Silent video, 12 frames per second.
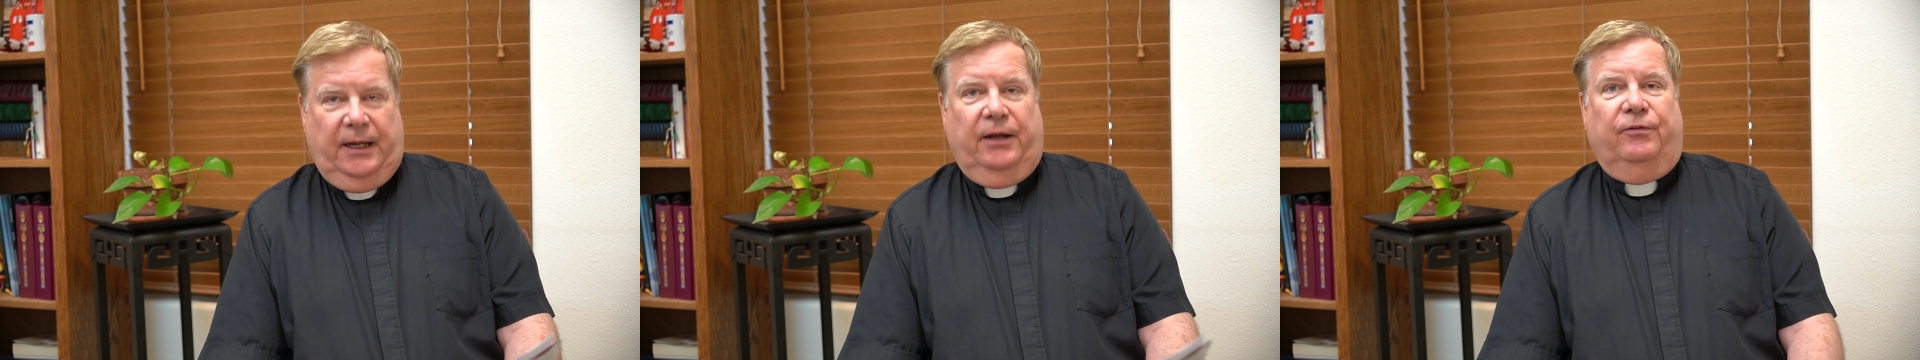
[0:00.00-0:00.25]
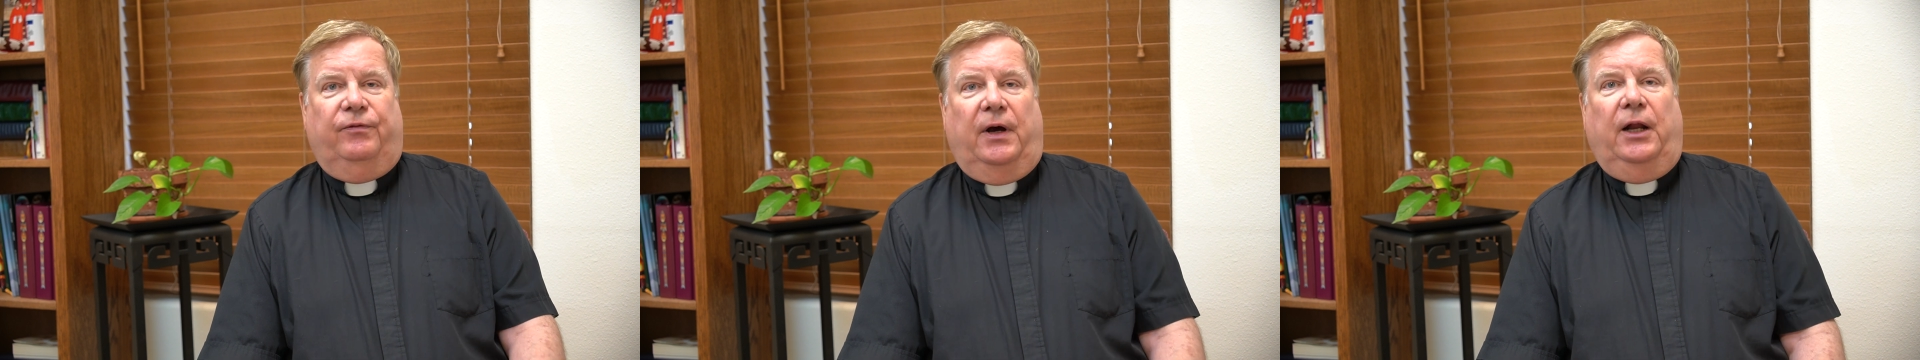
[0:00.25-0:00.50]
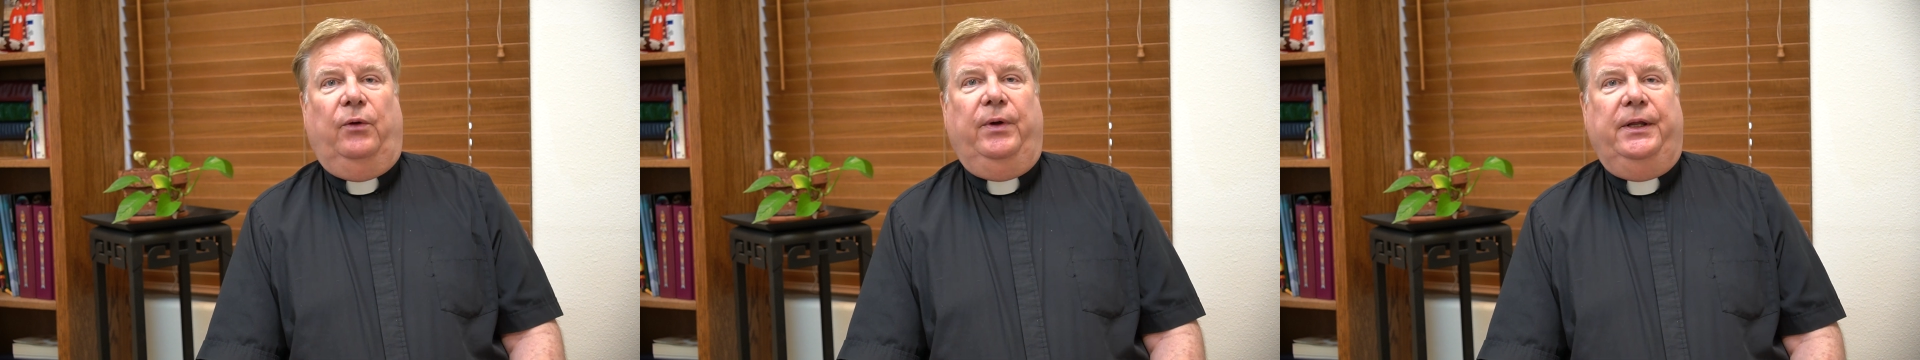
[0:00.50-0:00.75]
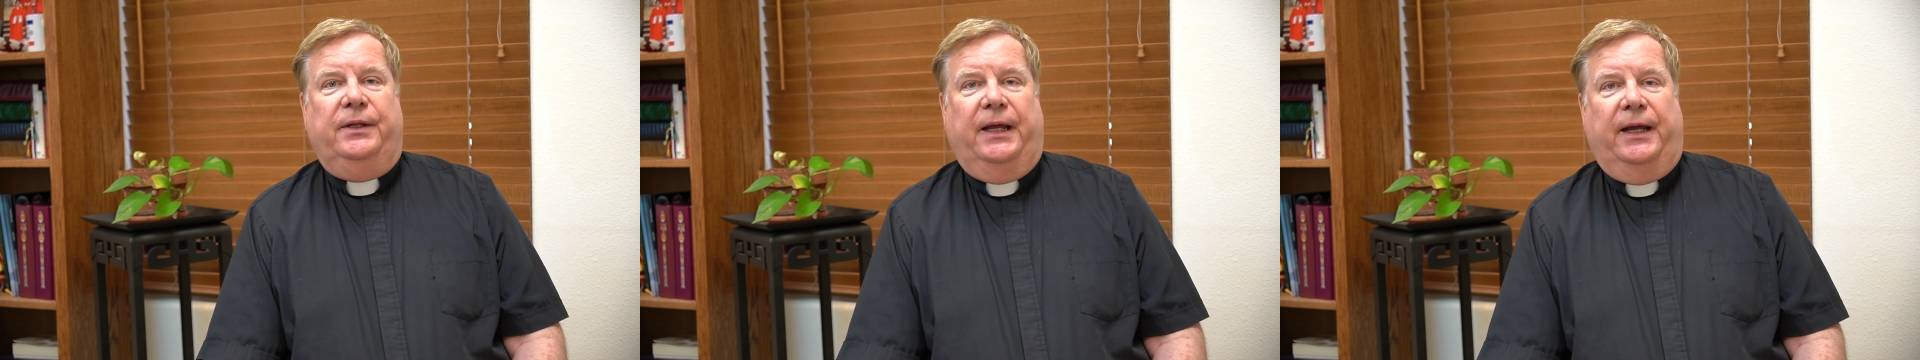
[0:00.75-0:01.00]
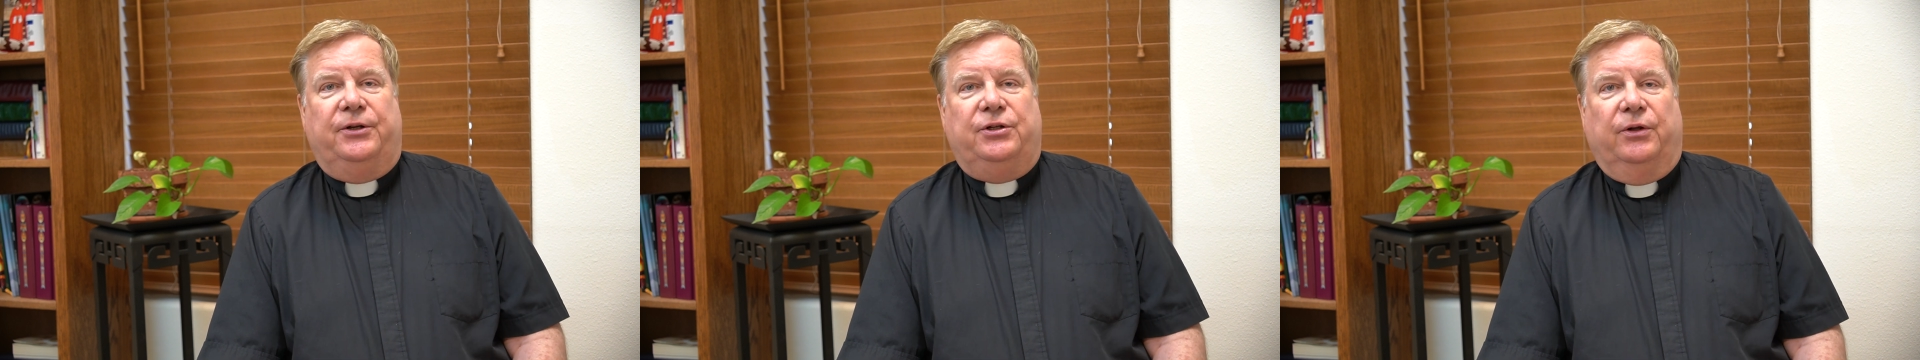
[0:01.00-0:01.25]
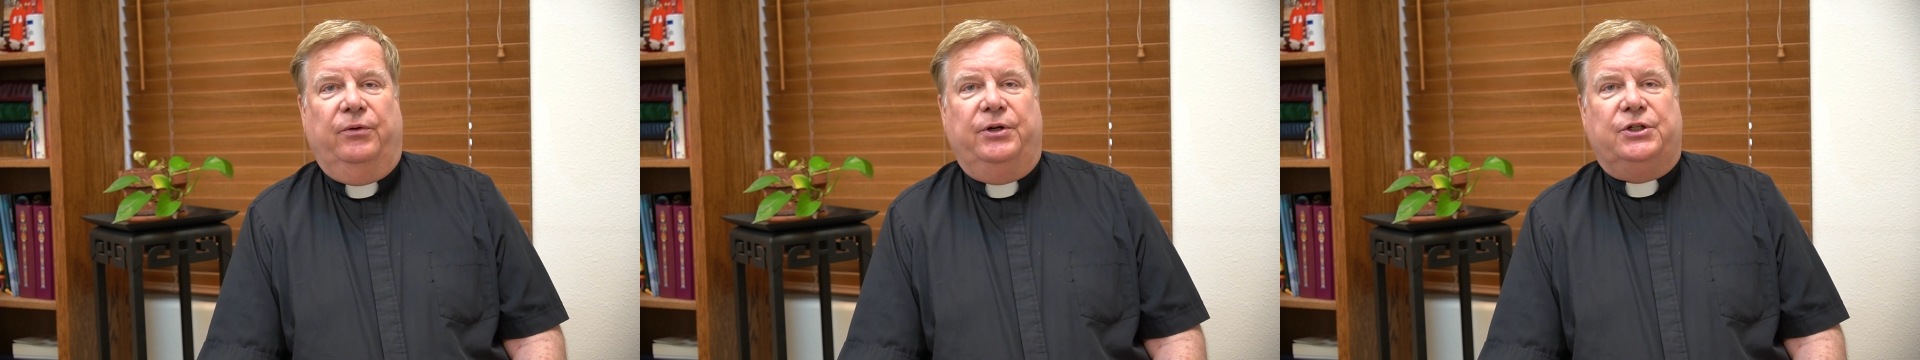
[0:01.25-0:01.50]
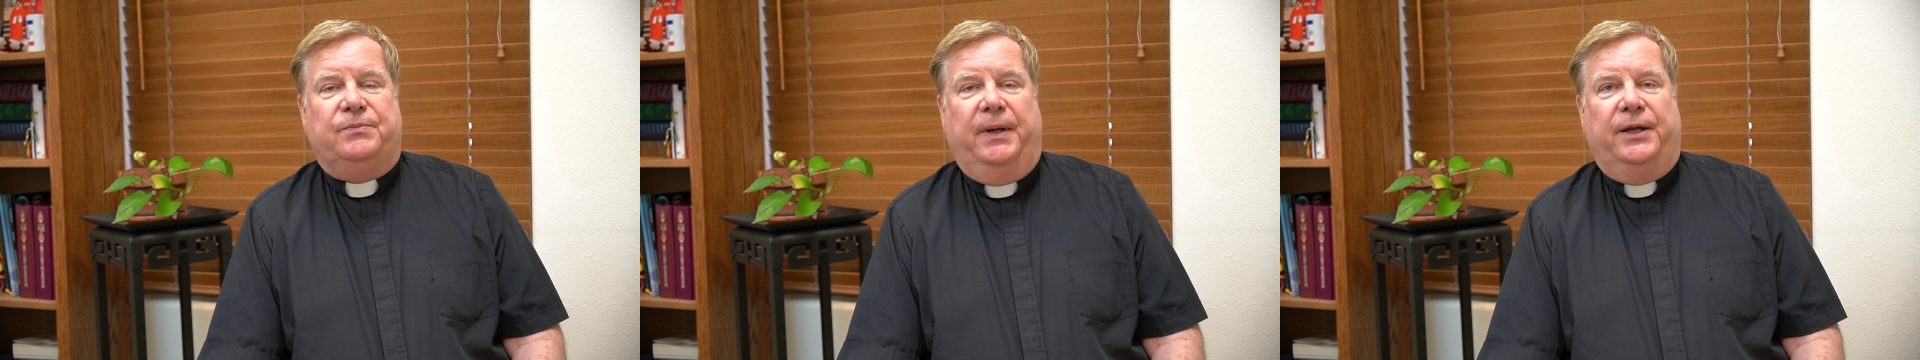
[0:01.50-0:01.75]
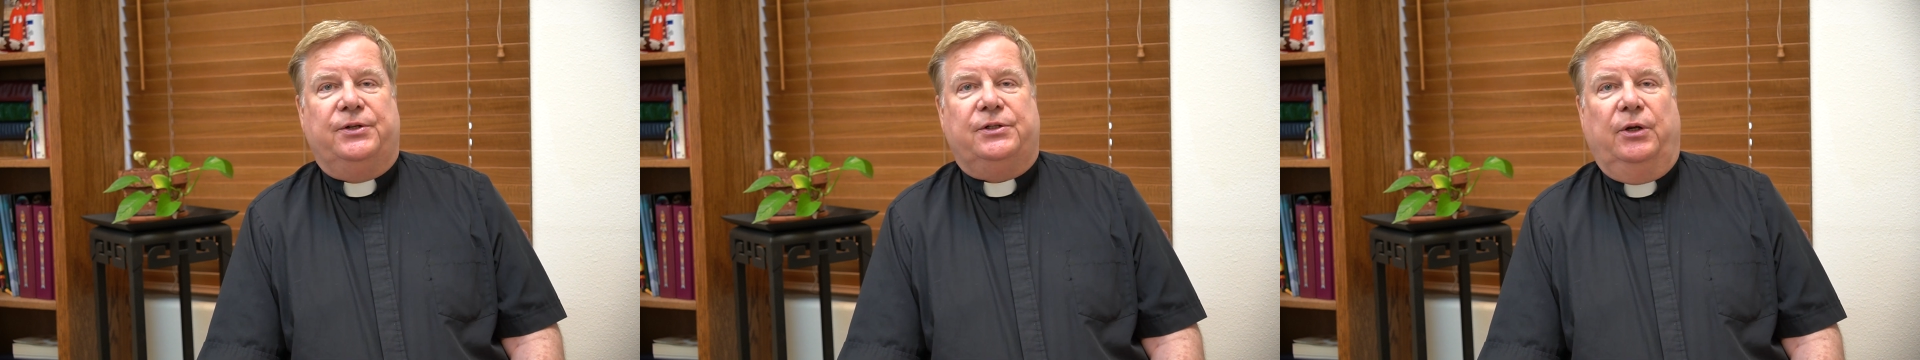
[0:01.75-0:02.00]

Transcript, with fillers: And following that children's mass,